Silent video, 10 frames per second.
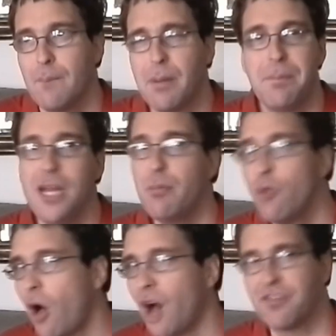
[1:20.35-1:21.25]
But
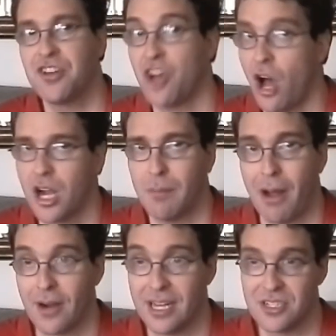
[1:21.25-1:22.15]
people often talk
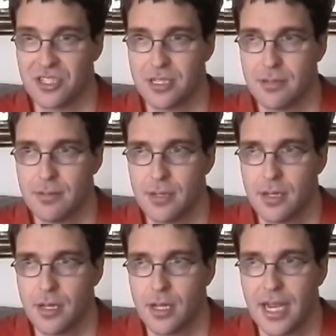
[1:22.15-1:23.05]
about us
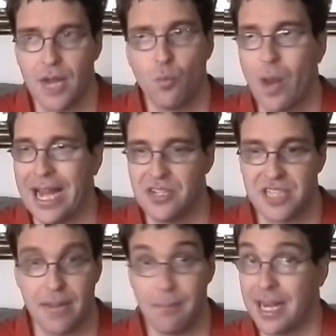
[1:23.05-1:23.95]
in ways
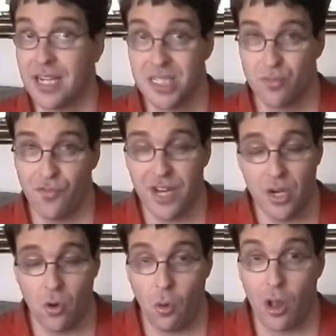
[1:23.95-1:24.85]
that make us
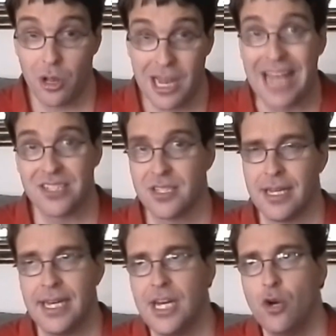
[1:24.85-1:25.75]
feel less
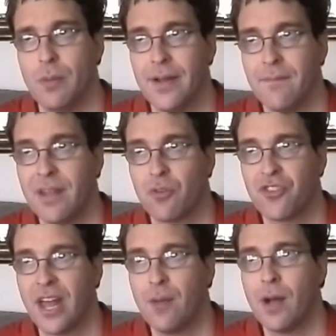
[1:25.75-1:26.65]
than human. They'll
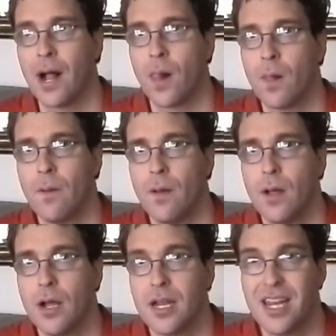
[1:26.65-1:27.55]
say, well,
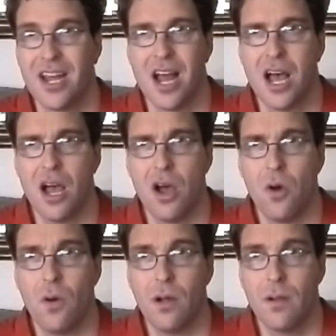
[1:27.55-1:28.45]
you
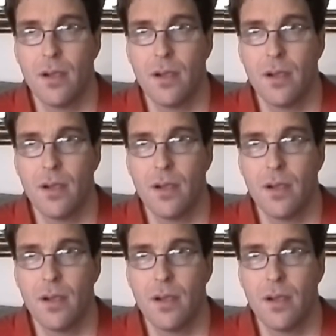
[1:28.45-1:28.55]
know,